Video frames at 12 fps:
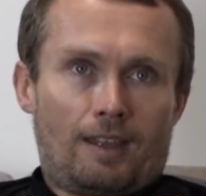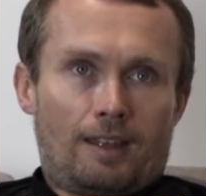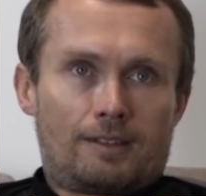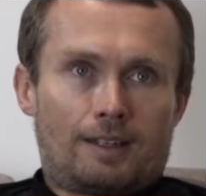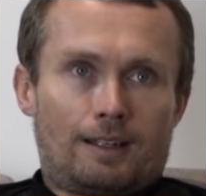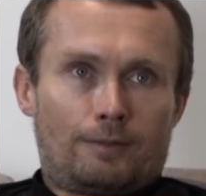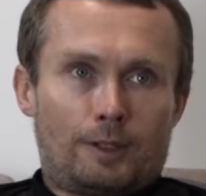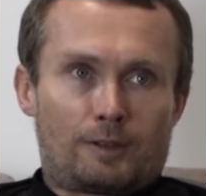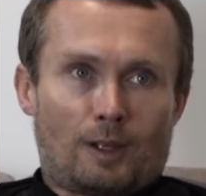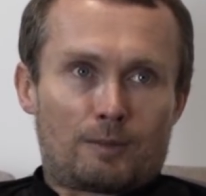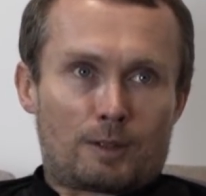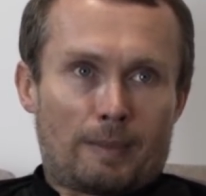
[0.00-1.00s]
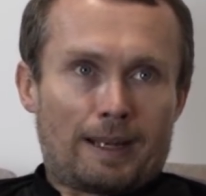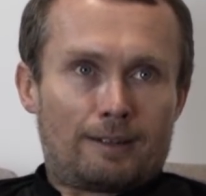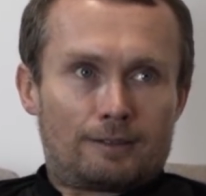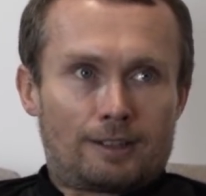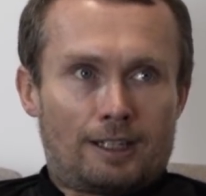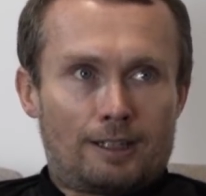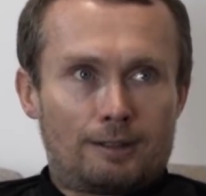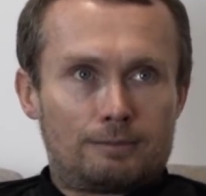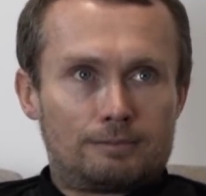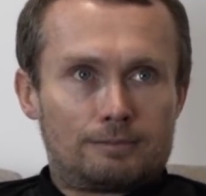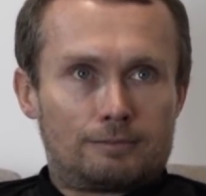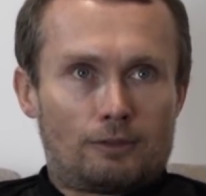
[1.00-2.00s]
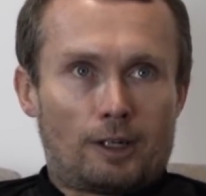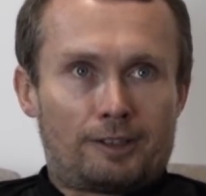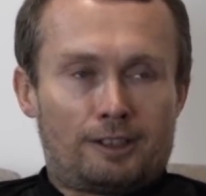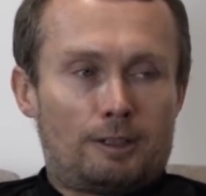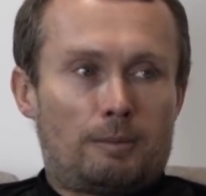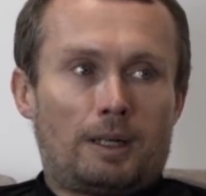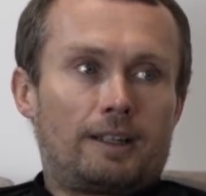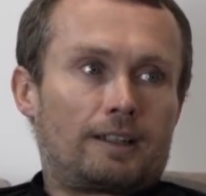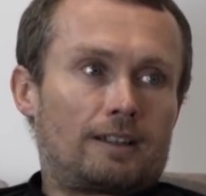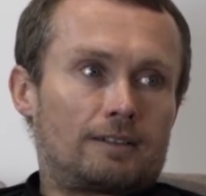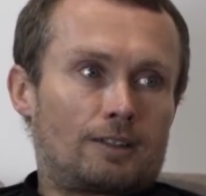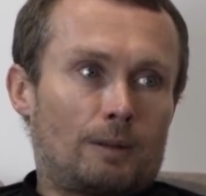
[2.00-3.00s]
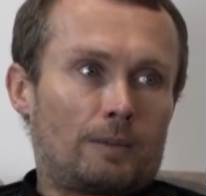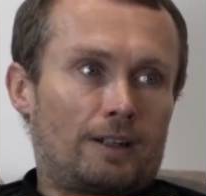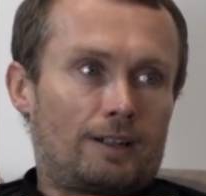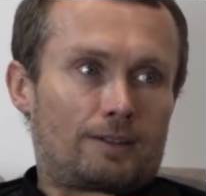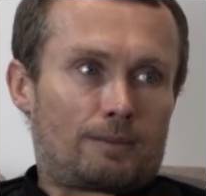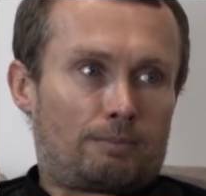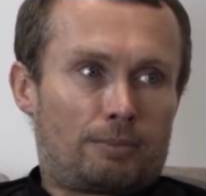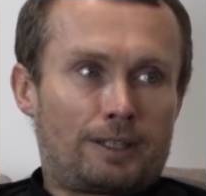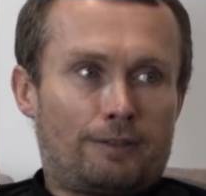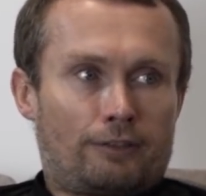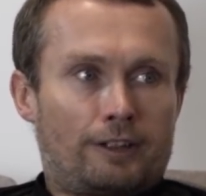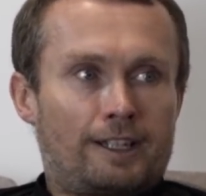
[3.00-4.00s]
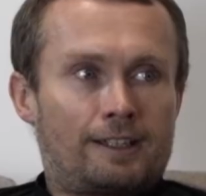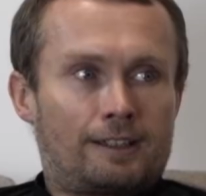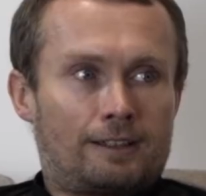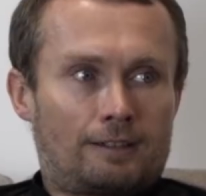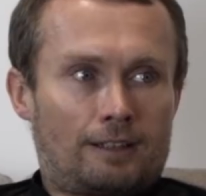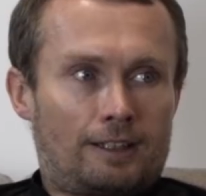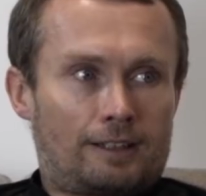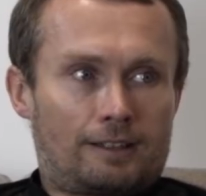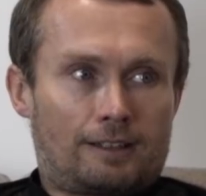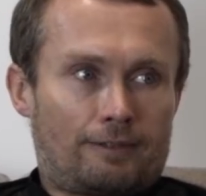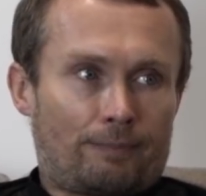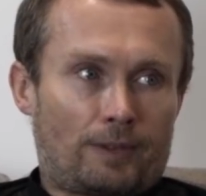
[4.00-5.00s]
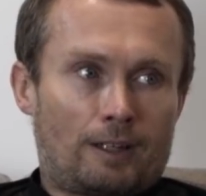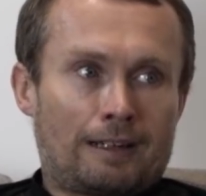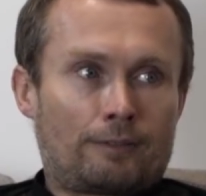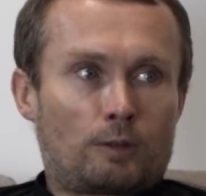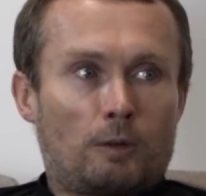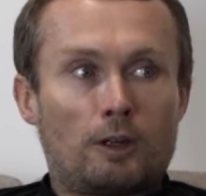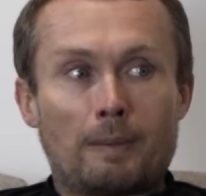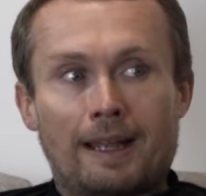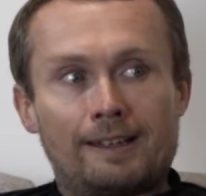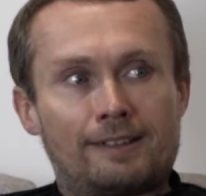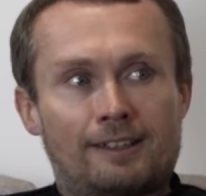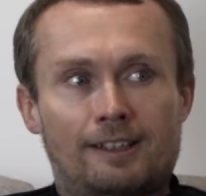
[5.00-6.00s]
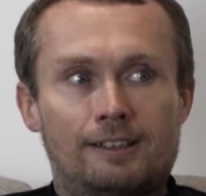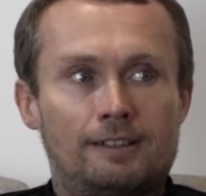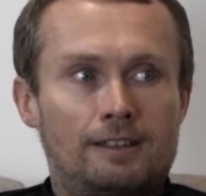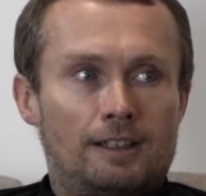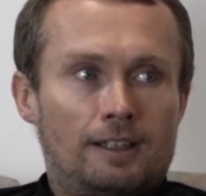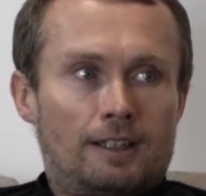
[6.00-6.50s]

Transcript: said a few times about riding your bike somewhere. It's pretty freeing. Like, you don't have to worry about anything.